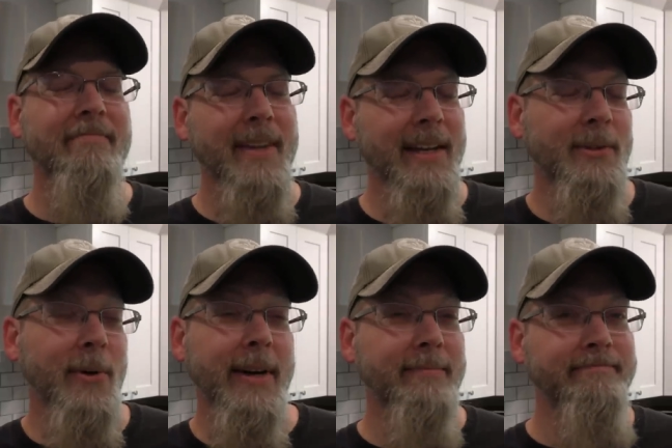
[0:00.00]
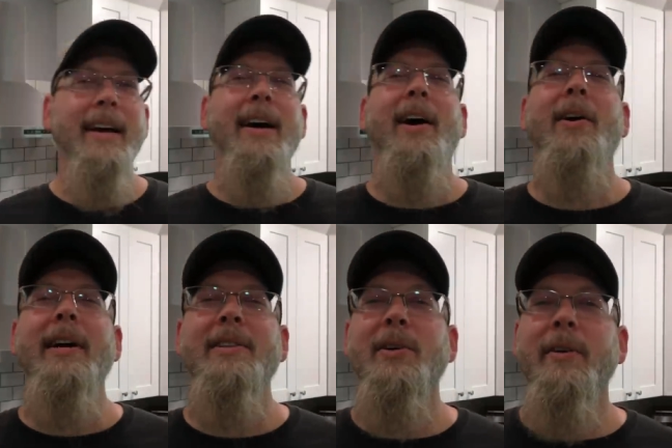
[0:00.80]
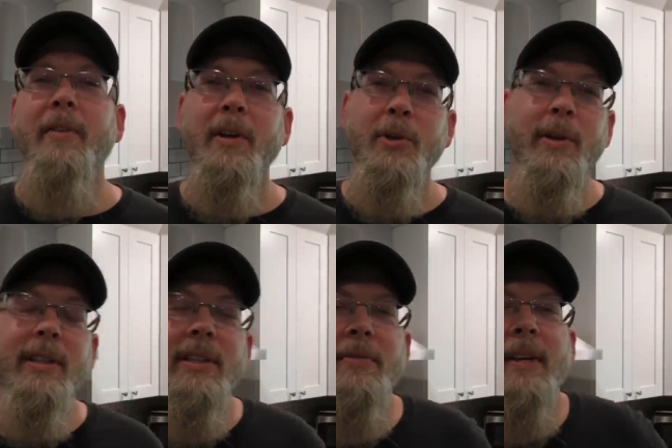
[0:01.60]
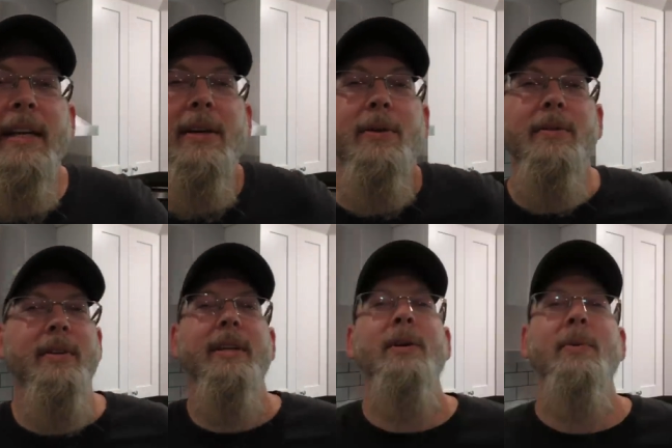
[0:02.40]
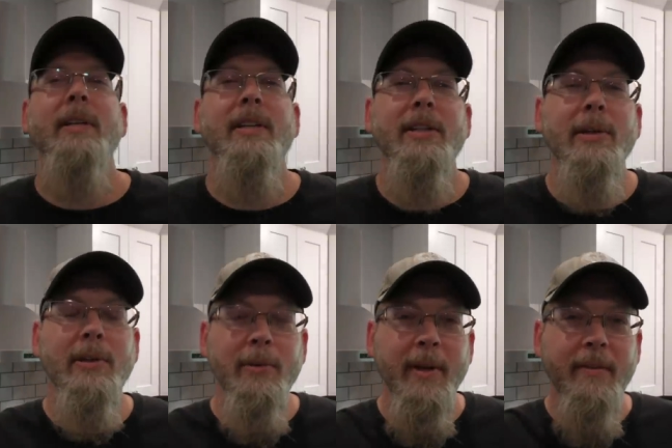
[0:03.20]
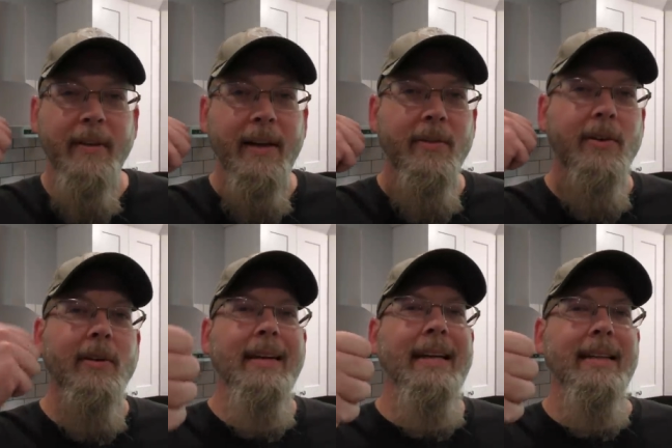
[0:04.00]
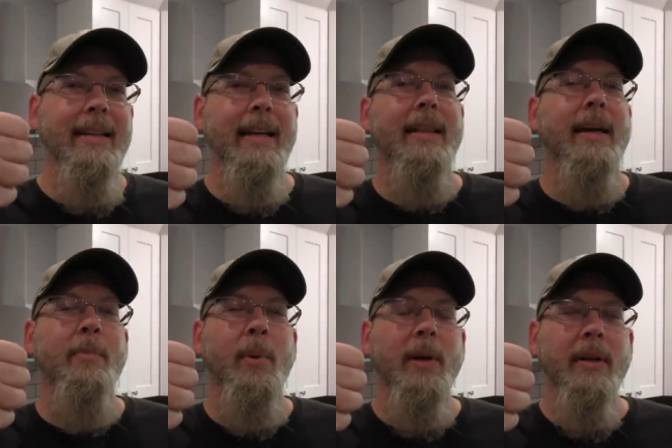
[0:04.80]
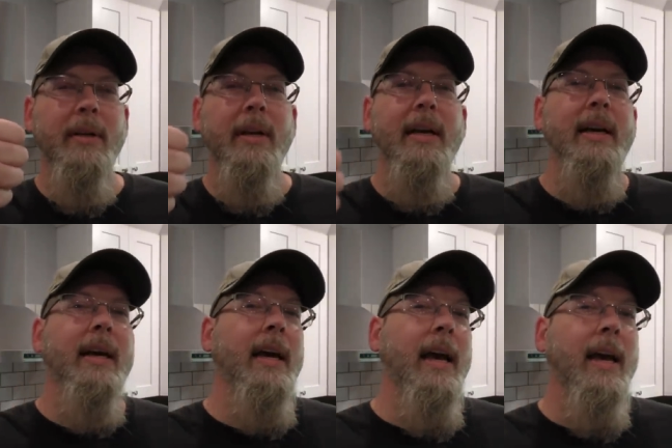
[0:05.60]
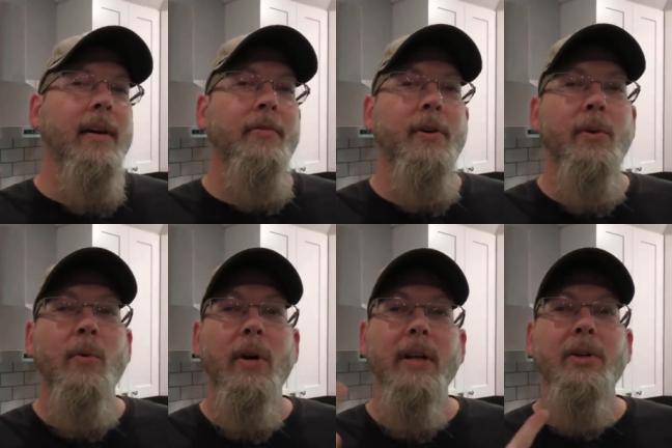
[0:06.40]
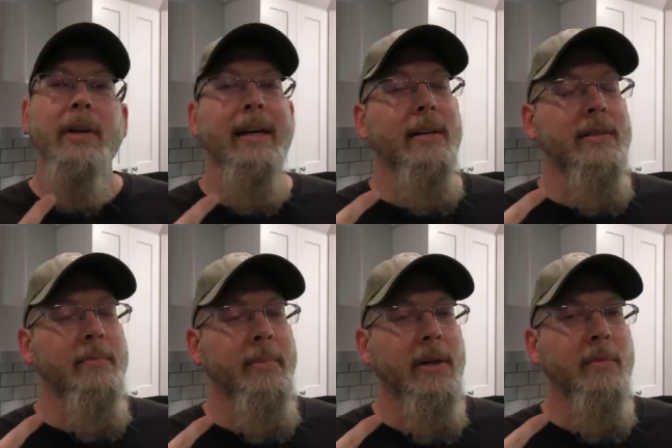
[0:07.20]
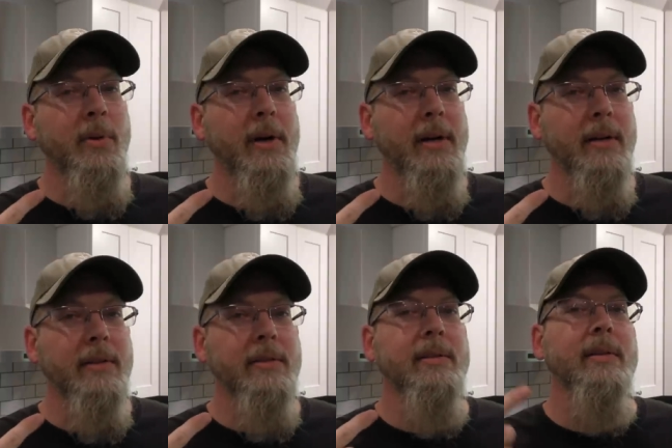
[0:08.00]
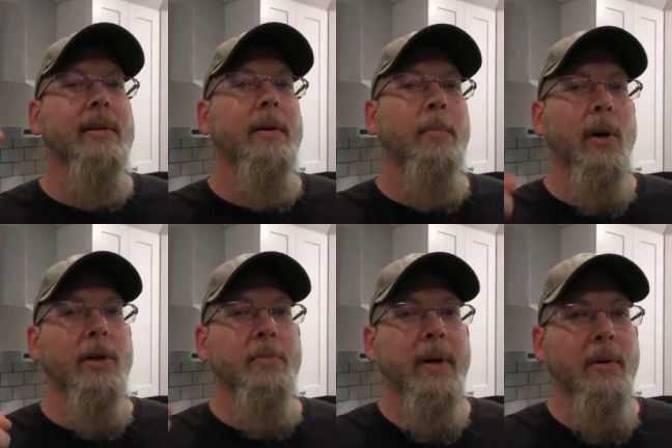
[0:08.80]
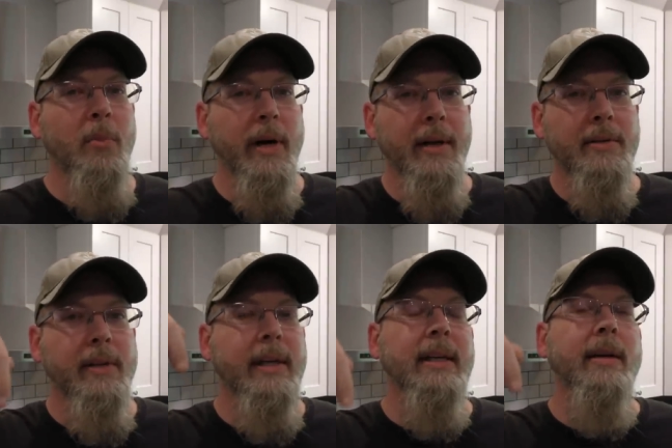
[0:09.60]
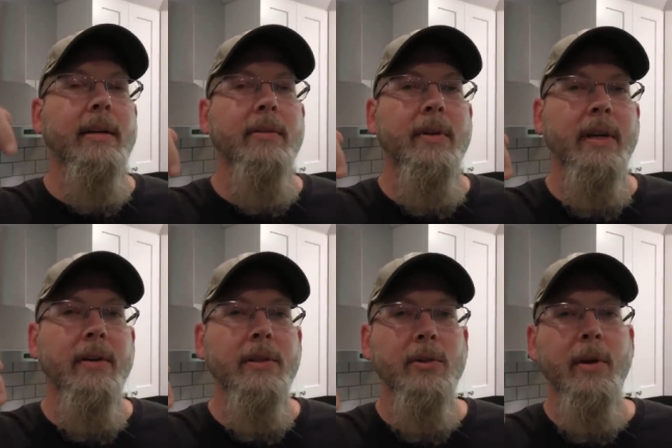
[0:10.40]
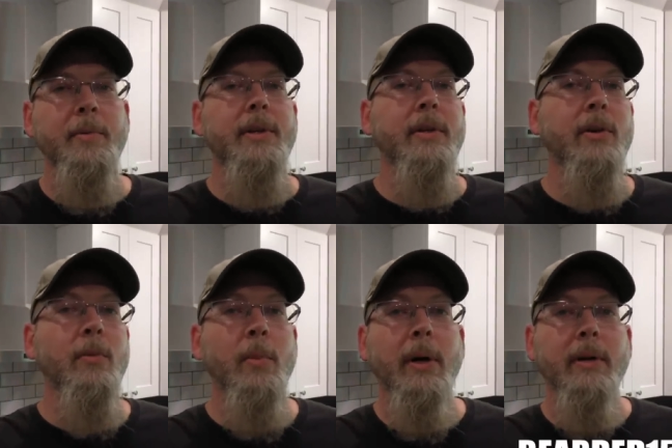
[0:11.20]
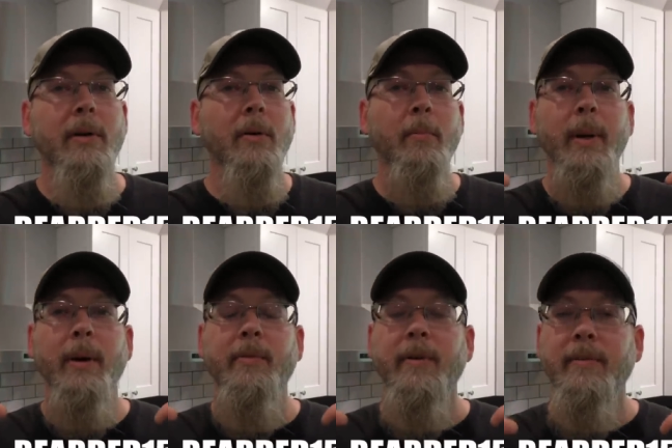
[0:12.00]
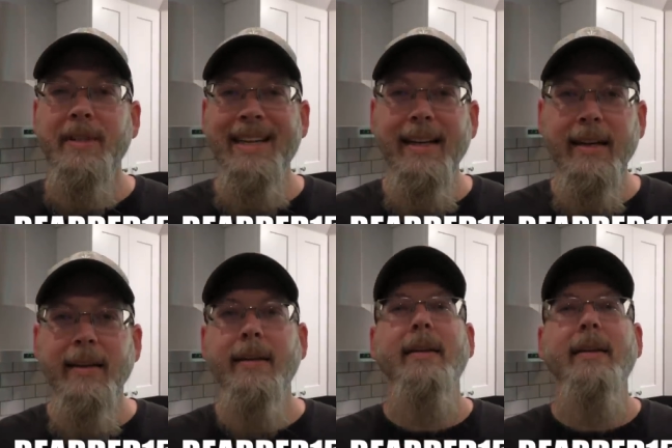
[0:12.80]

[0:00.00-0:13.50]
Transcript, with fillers: He's right. All right. So if you enjoyed this video, you know what to do. Do me a favor. Hit that like button. If you want to try out some beard products, Bossman Brands, link down in the video description. Coupon code Bearded fifteen.